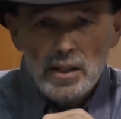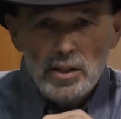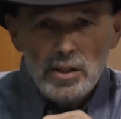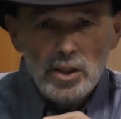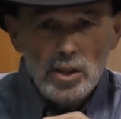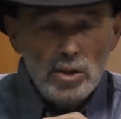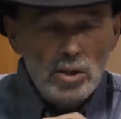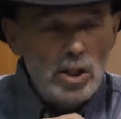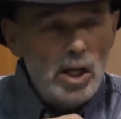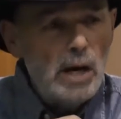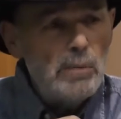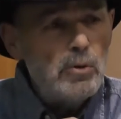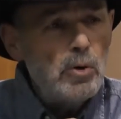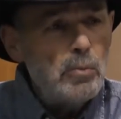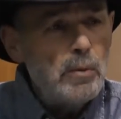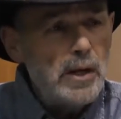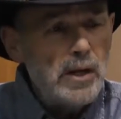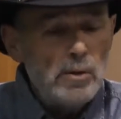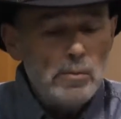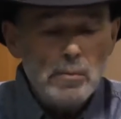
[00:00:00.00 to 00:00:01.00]
the Olam
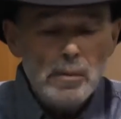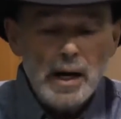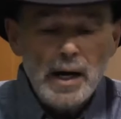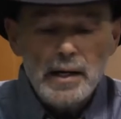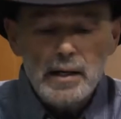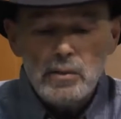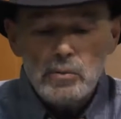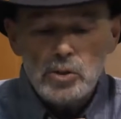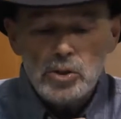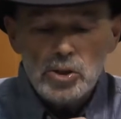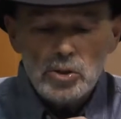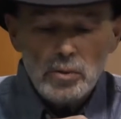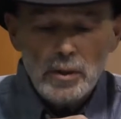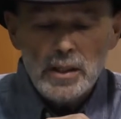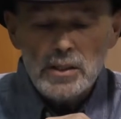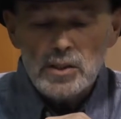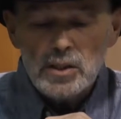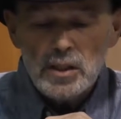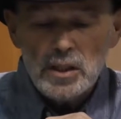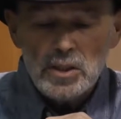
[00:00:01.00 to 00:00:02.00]
Omei Omaya, which
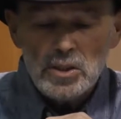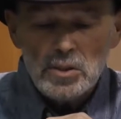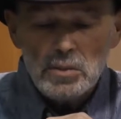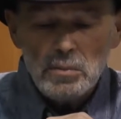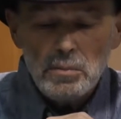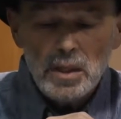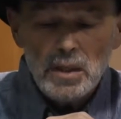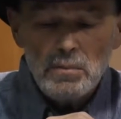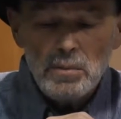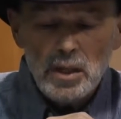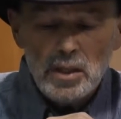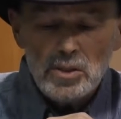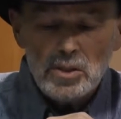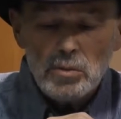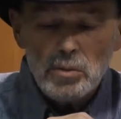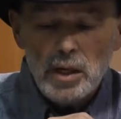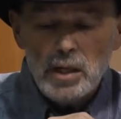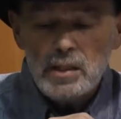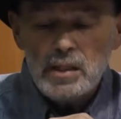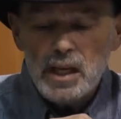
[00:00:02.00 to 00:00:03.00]
translates to me, may his
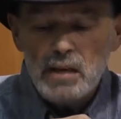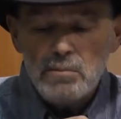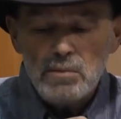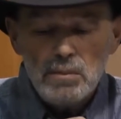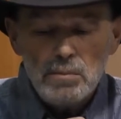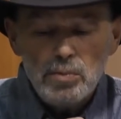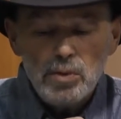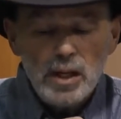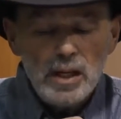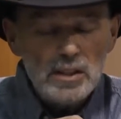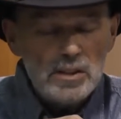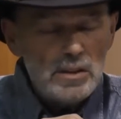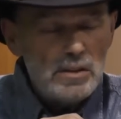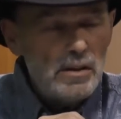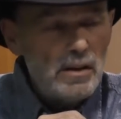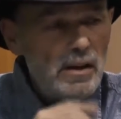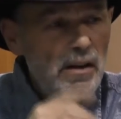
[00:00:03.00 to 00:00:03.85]
great name be blessed